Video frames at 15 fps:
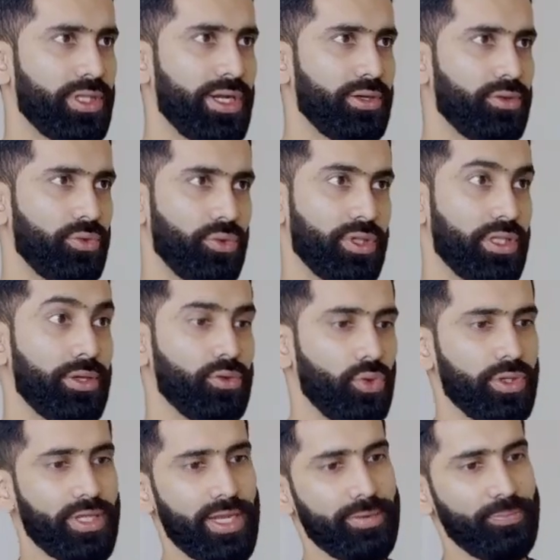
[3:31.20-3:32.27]
that growth, the
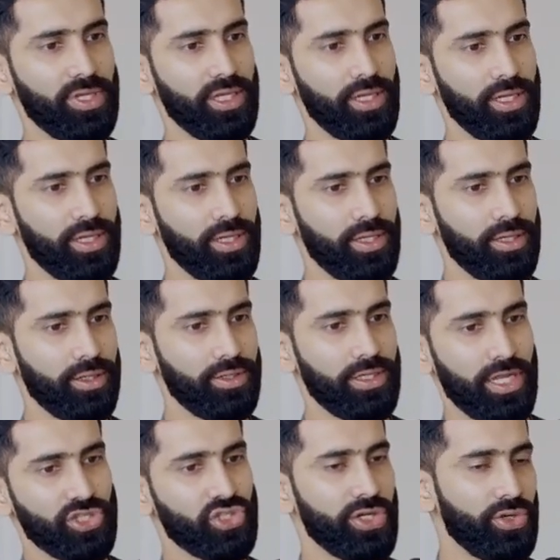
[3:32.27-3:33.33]
growth can be
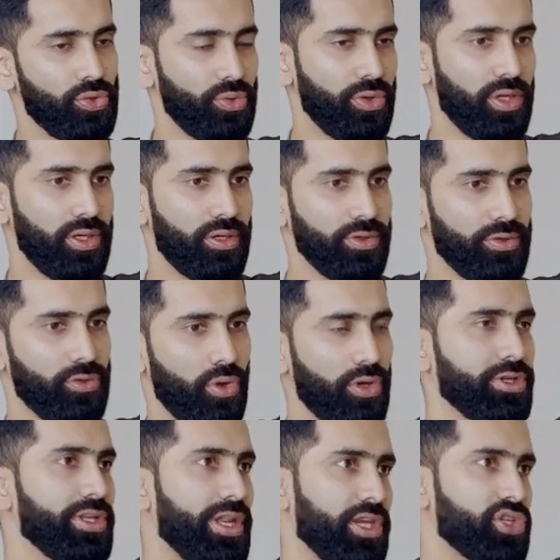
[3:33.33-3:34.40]
nudged into a
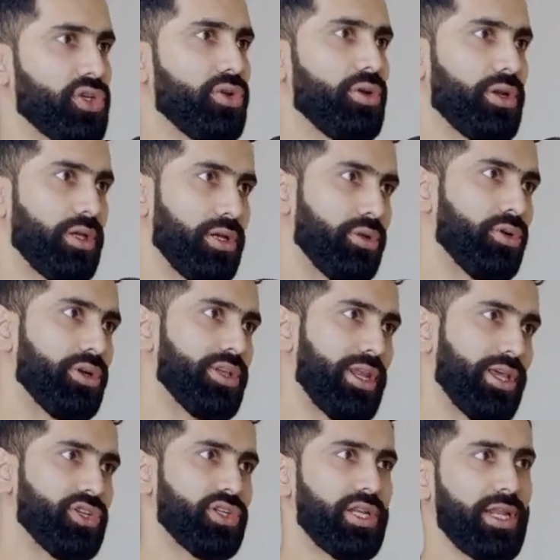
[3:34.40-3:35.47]
wrong direction or a good
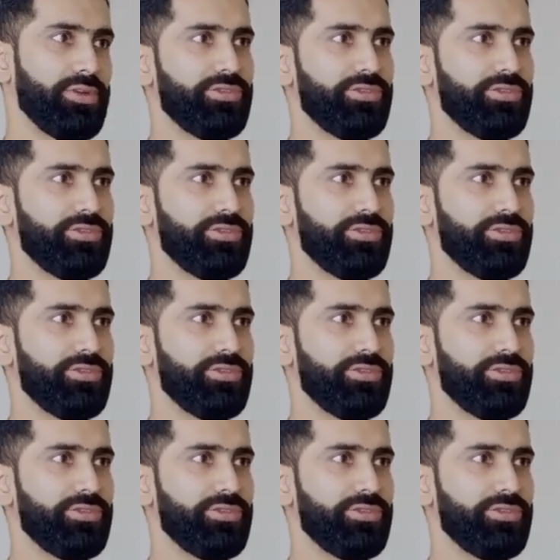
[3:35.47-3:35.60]
direction. And I